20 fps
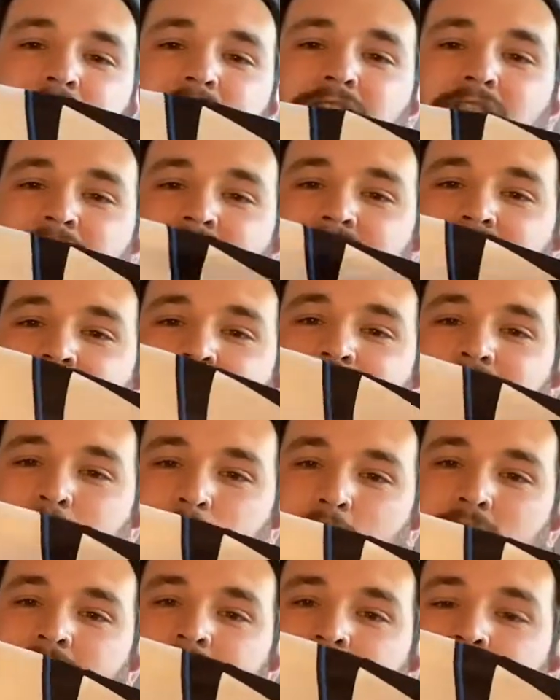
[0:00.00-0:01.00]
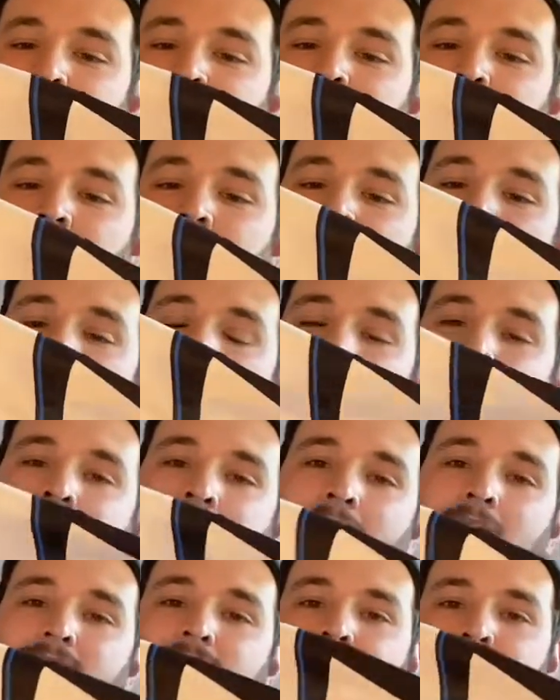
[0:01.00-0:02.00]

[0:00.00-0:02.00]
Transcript: 15 and 20. Again,